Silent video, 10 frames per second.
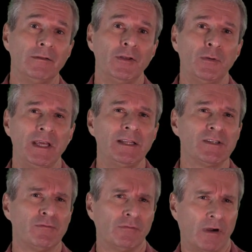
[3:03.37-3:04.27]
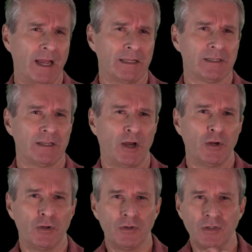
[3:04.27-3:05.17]
you need to write a
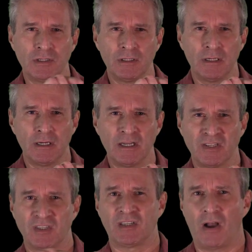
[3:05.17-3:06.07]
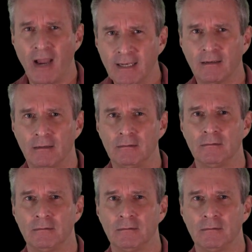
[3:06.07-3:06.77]
good title